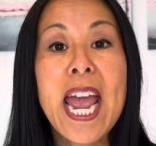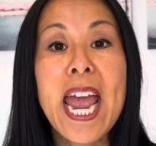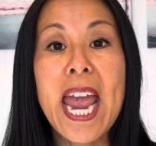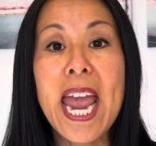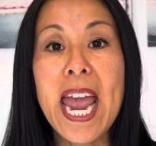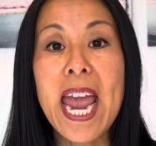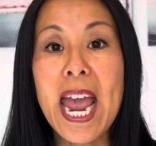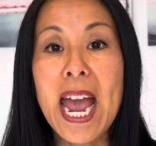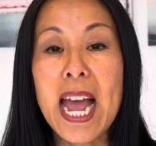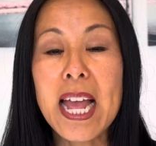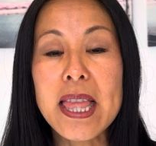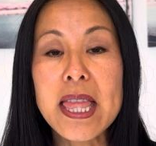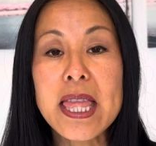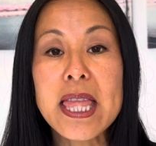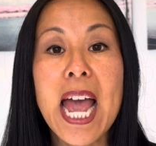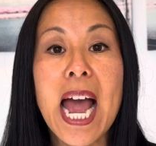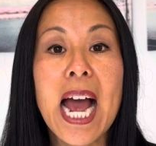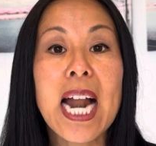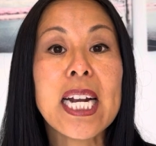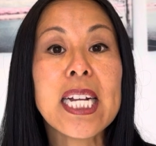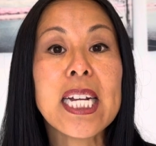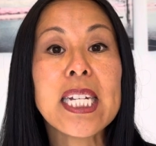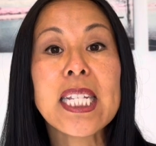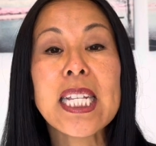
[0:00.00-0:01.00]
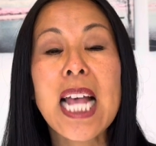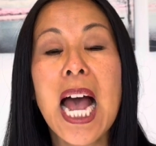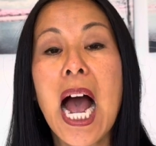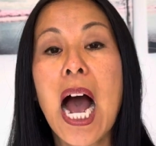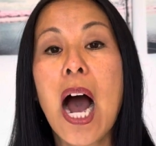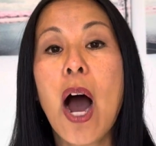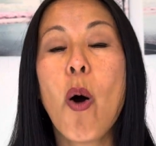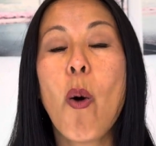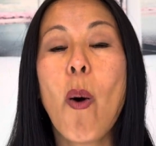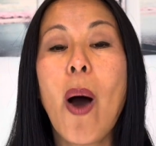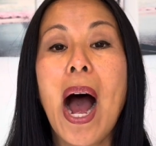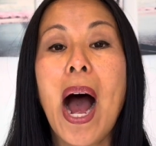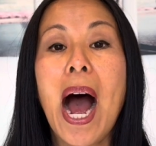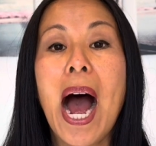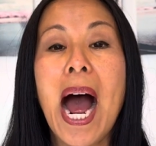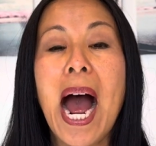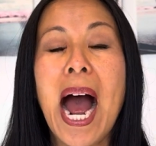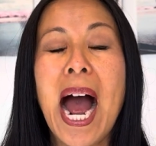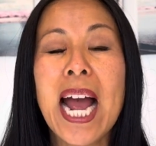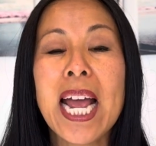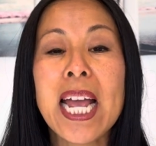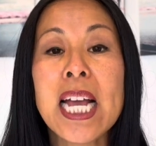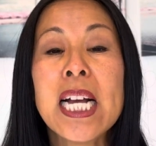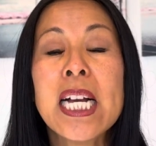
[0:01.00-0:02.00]
And that is how
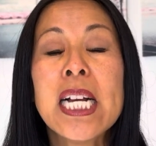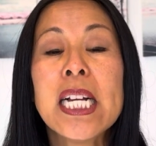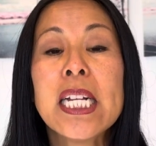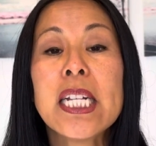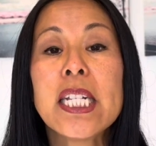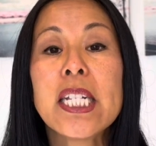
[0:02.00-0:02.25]
I